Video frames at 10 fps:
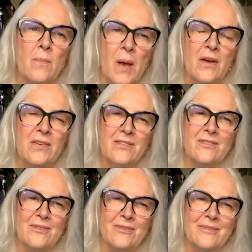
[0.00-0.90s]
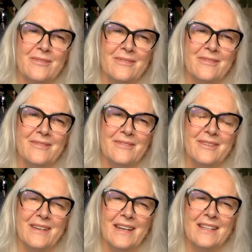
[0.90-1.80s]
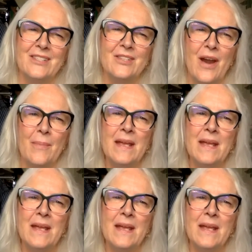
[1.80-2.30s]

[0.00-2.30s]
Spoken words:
personal Instagram.